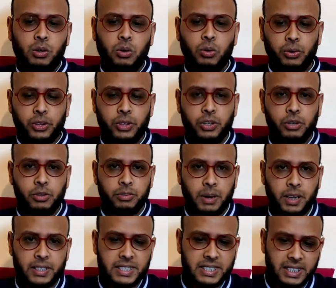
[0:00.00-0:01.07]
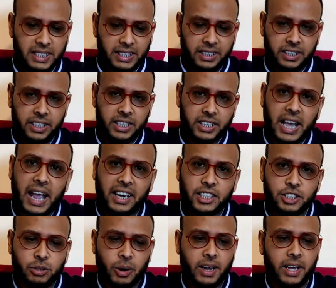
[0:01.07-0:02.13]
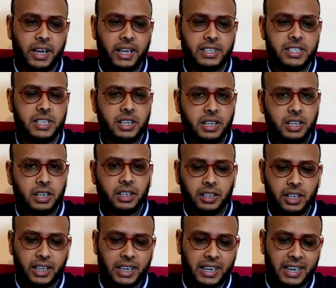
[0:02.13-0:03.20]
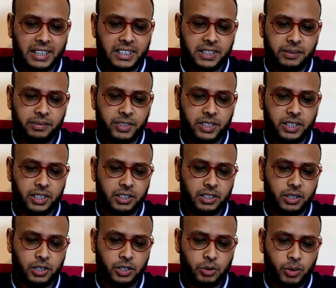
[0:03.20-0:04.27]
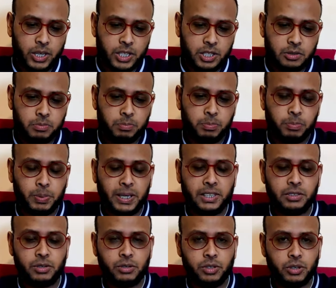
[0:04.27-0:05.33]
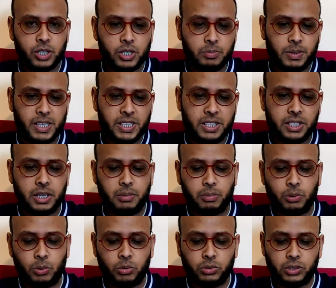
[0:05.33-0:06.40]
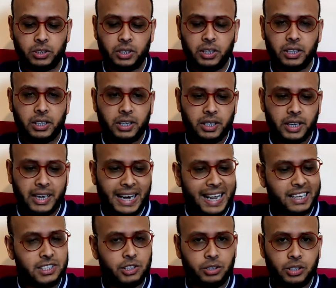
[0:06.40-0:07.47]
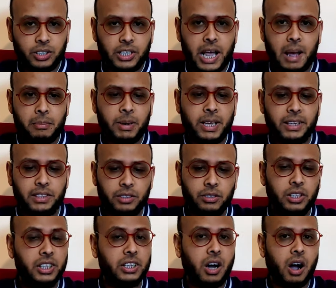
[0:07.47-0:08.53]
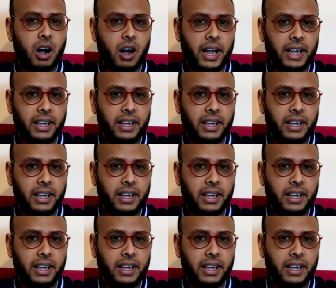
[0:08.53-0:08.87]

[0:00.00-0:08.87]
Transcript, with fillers: All you personally need extra is the connectivity, the USB to USB C port connects to your tablet. You need an